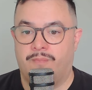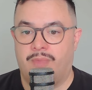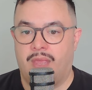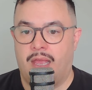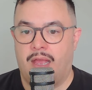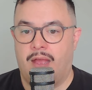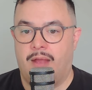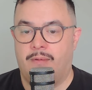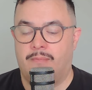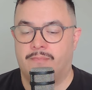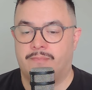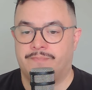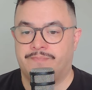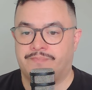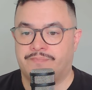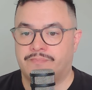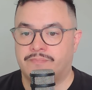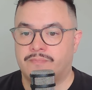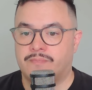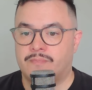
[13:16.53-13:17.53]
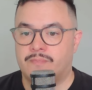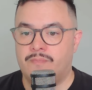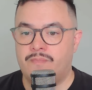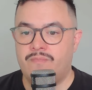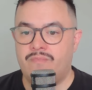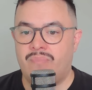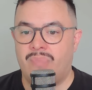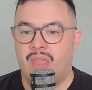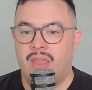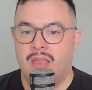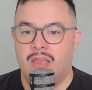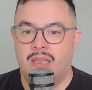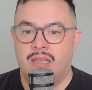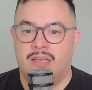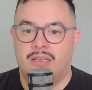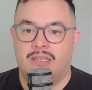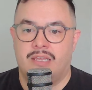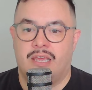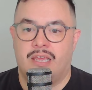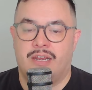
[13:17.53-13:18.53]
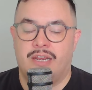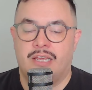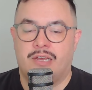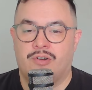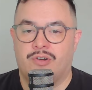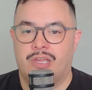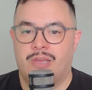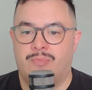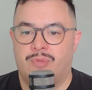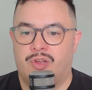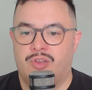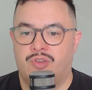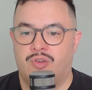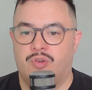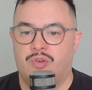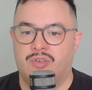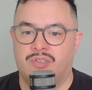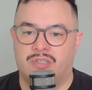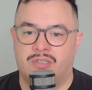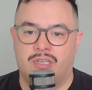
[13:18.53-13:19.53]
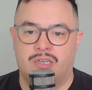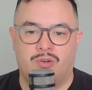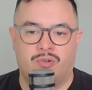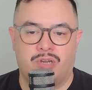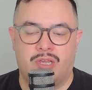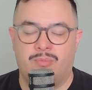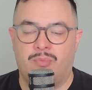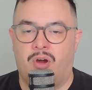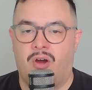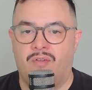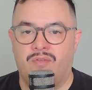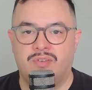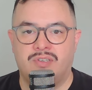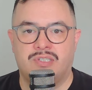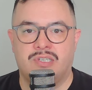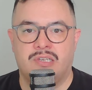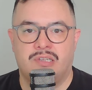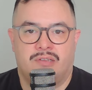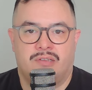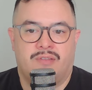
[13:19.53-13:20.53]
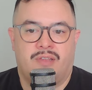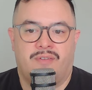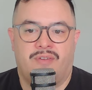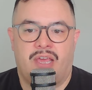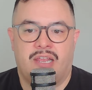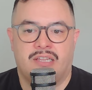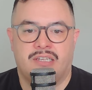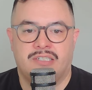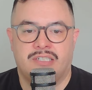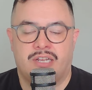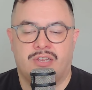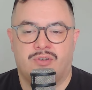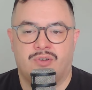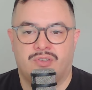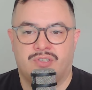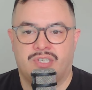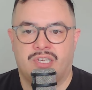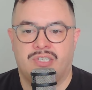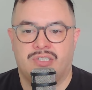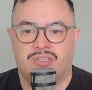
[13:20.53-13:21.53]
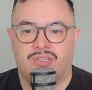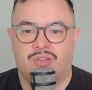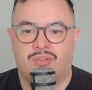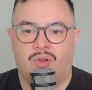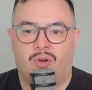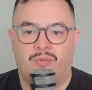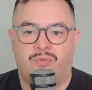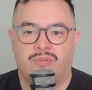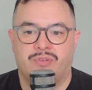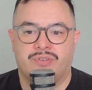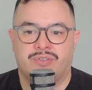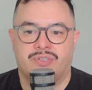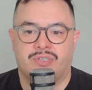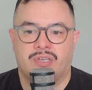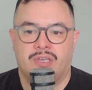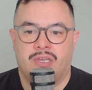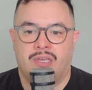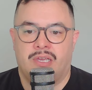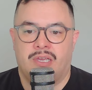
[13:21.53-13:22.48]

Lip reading: Nikorima and Hughes. Nikorima, obviously, he's had a good season at Dolphins.